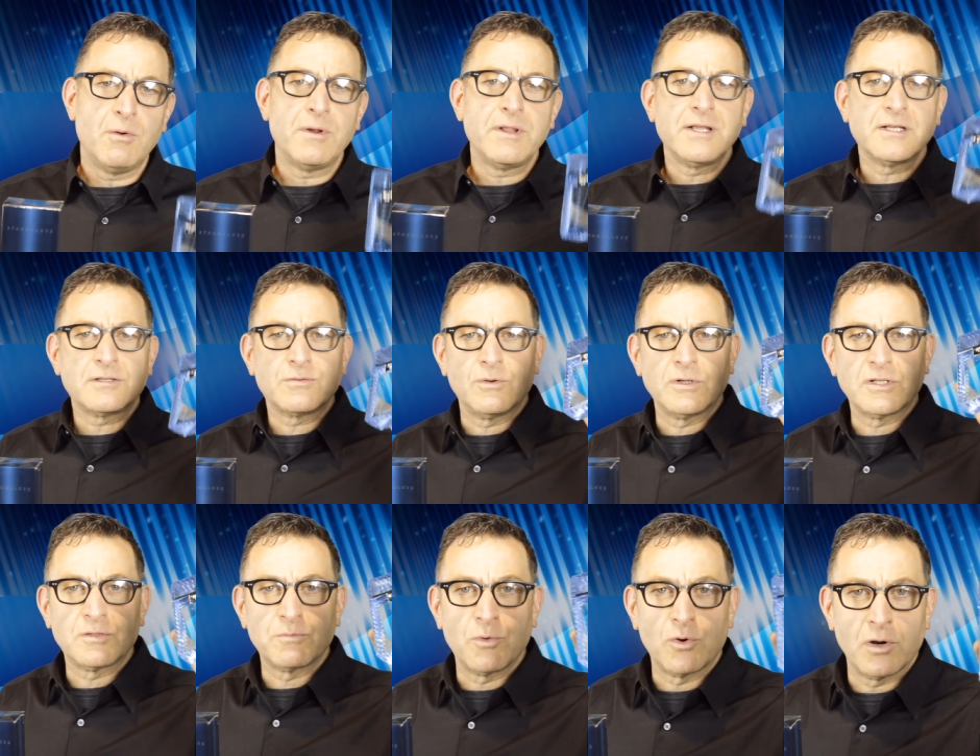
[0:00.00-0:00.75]
where this
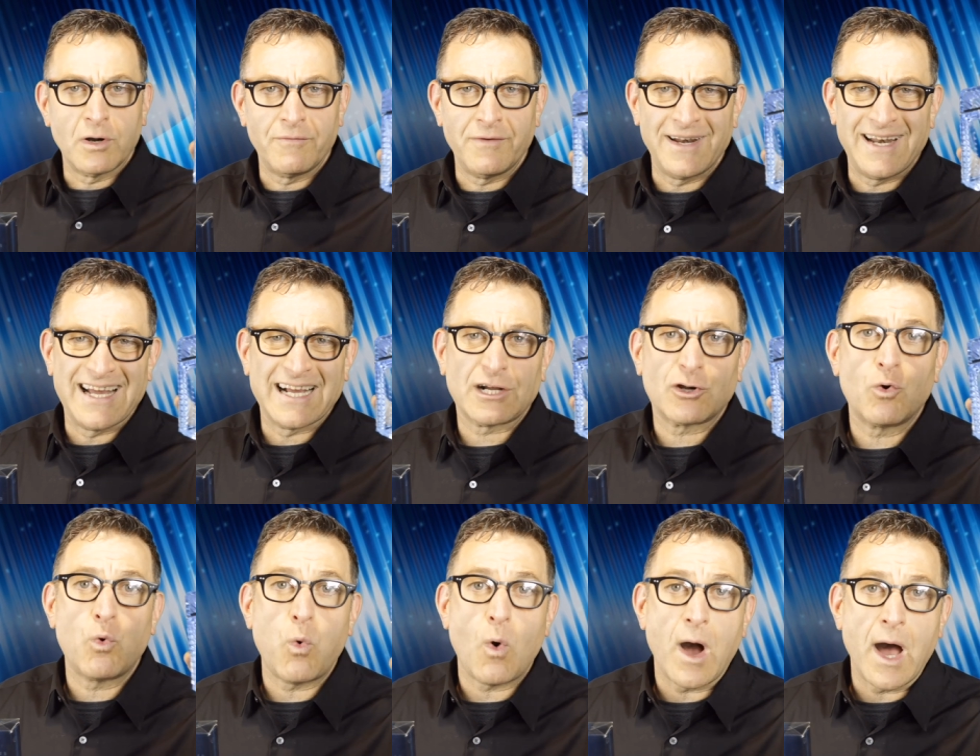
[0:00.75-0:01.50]
one's more of an
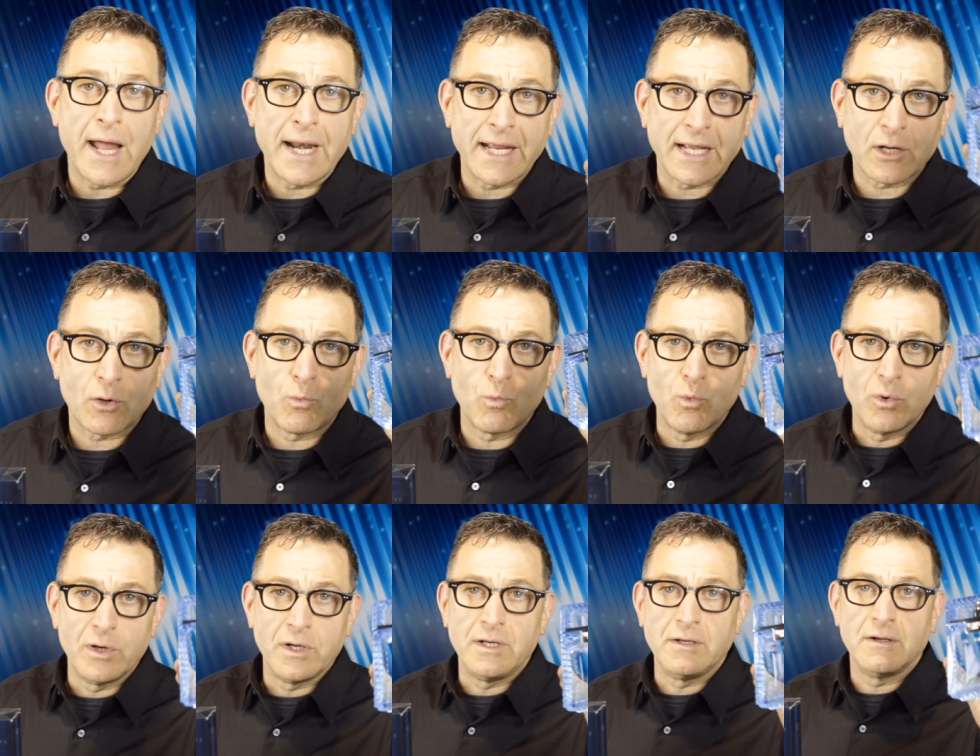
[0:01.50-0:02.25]
aquatic
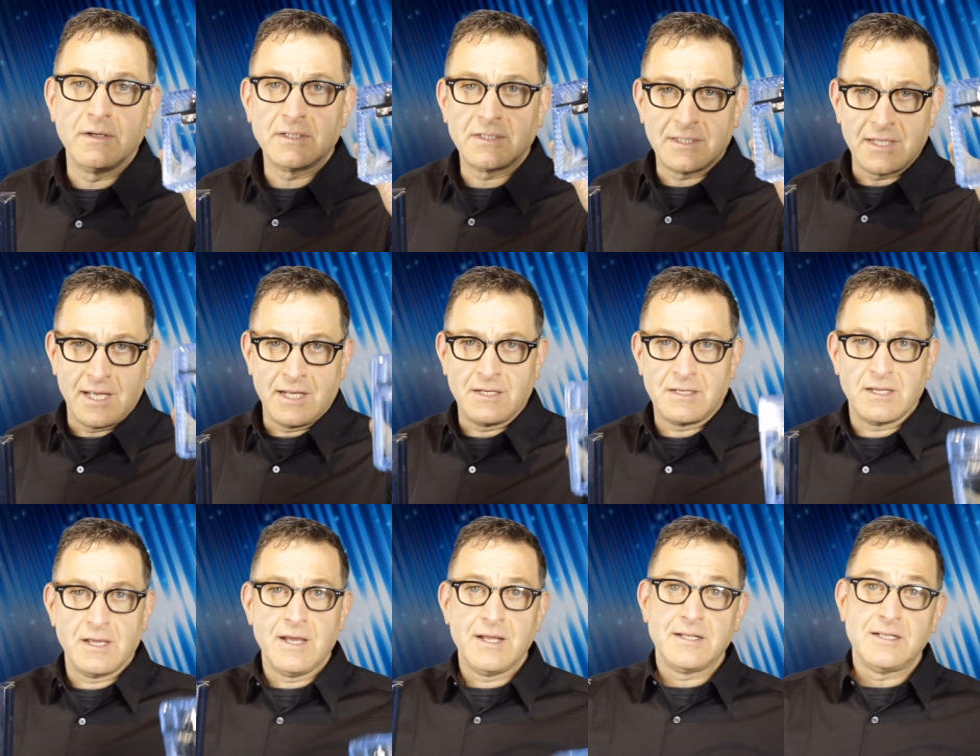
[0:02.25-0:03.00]
wood
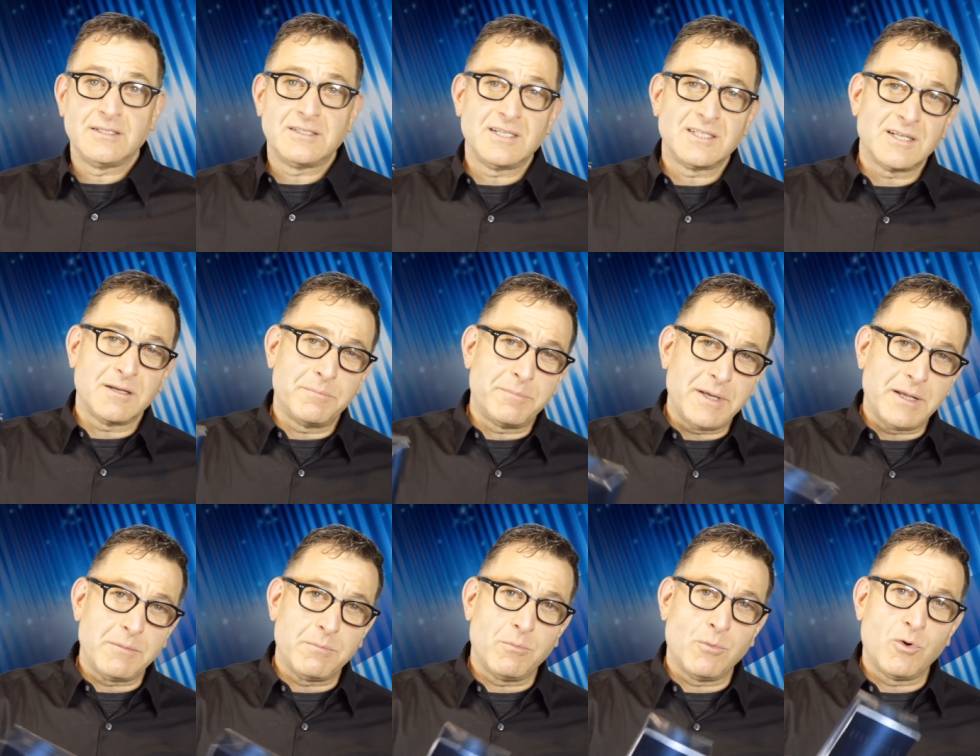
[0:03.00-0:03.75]
scent. This is a
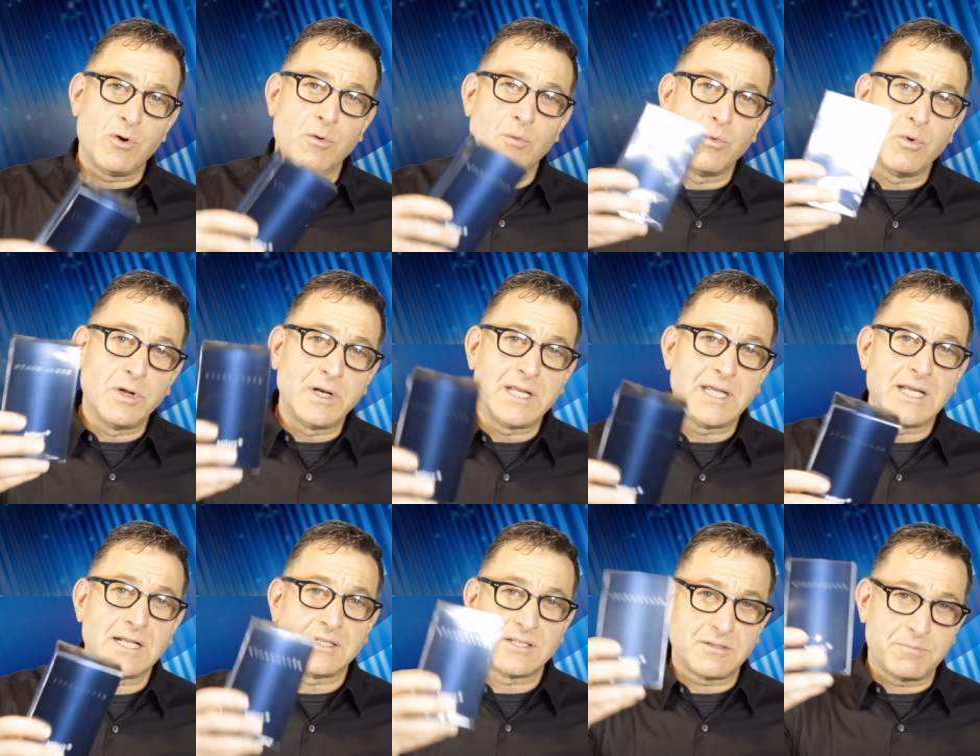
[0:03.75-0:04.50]
bit more
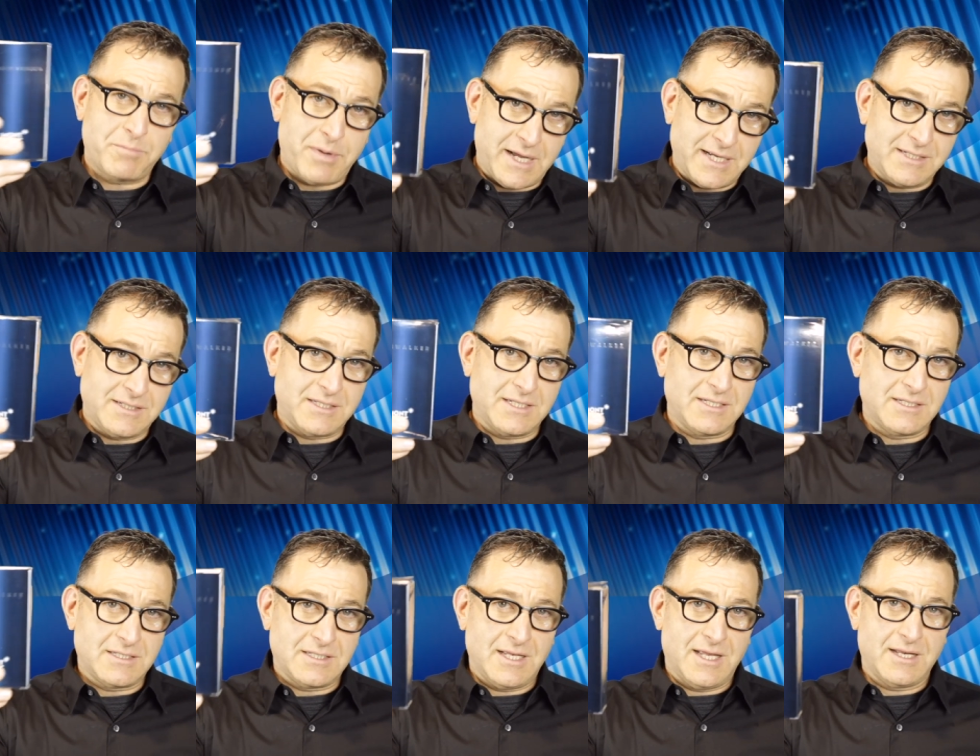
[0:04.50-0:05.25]
woody and
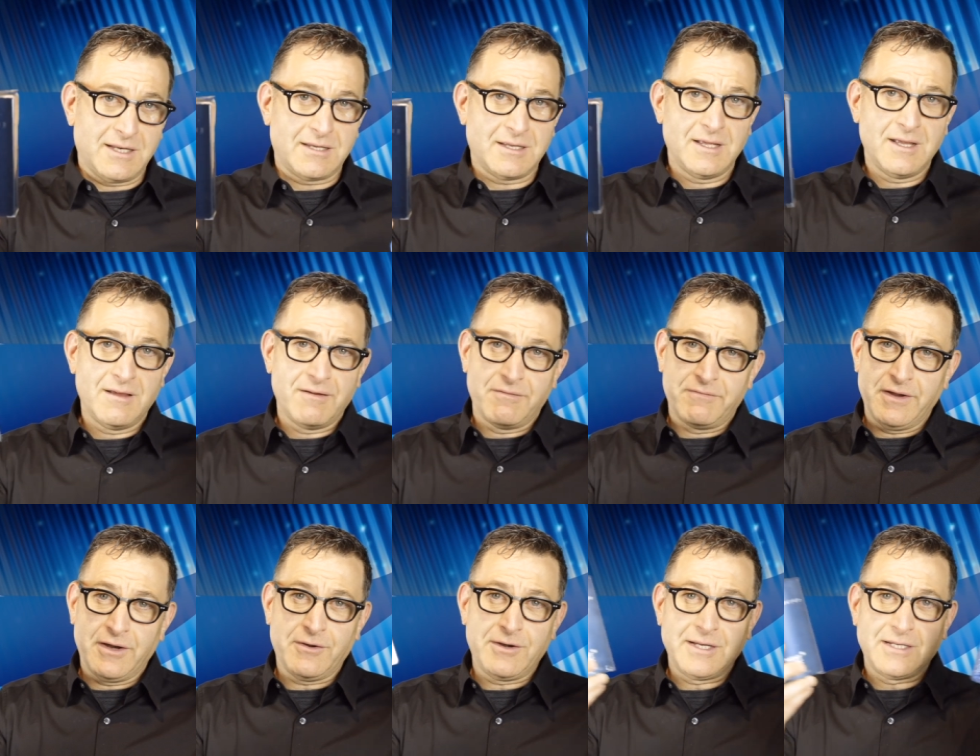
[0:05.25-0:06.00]
spicy scent.
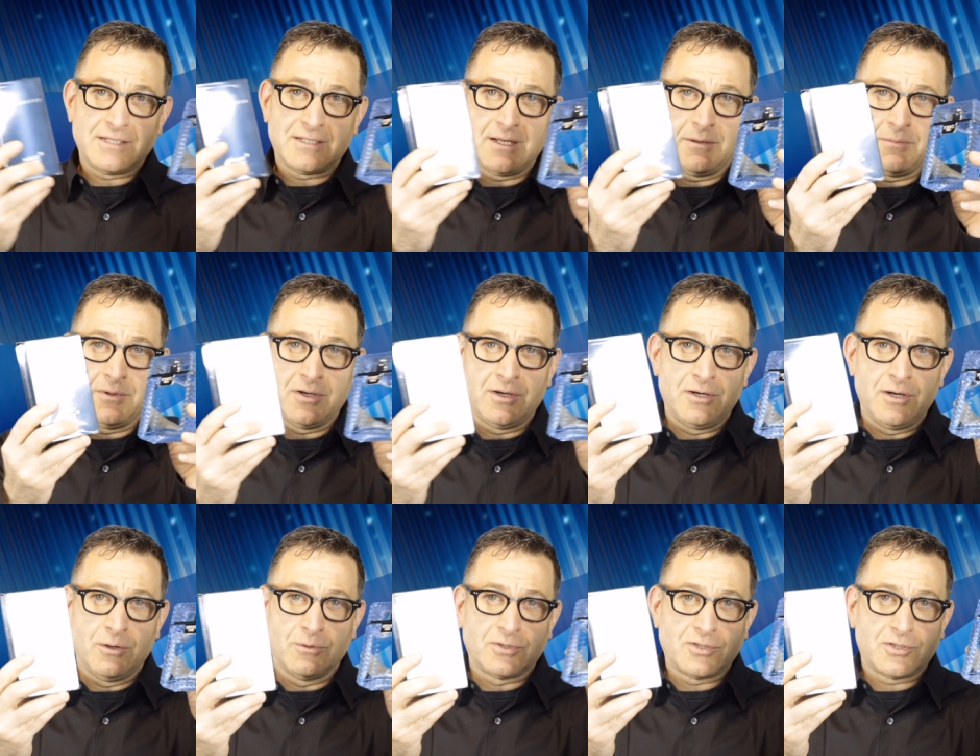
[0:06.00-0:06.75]
Very similar
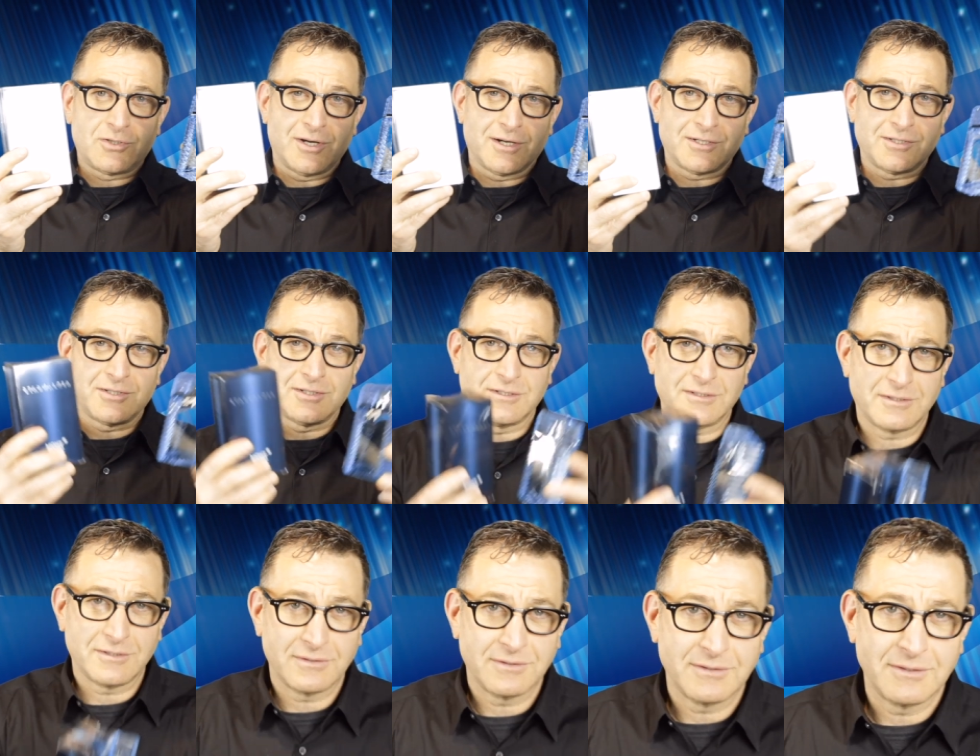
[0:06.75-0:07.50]
note structures.